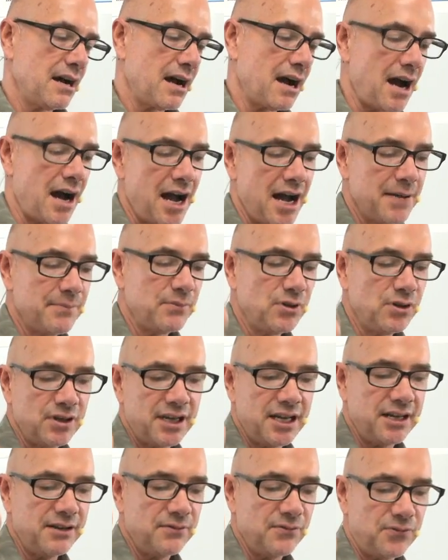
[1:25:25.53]
I'm
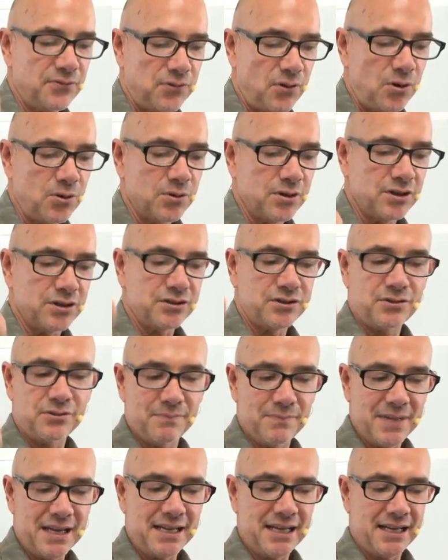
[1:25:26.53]
looking forward to
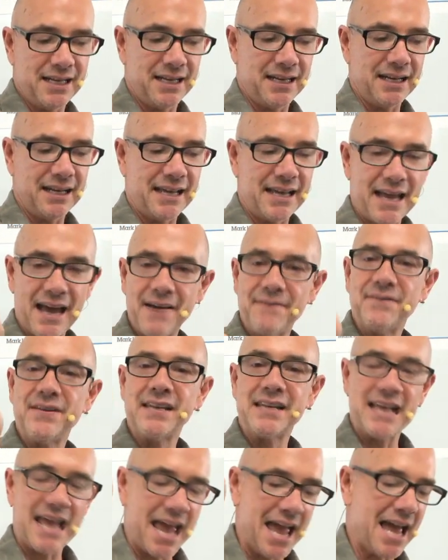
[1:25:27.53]
meeting
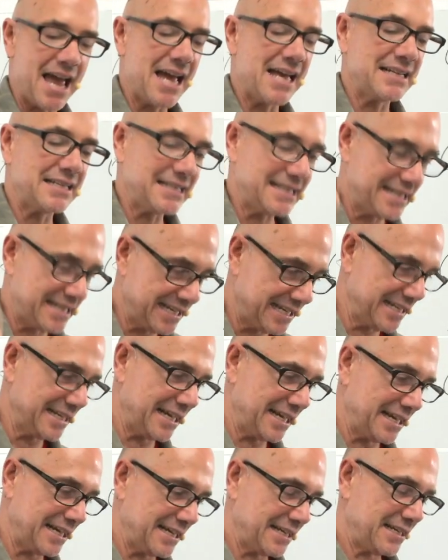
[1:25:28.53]
Kevin and
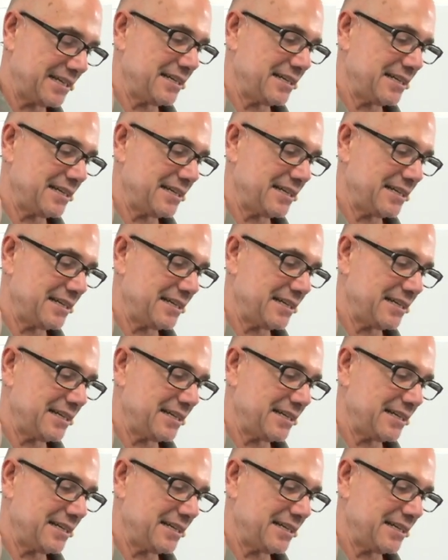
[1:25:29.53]
Tina.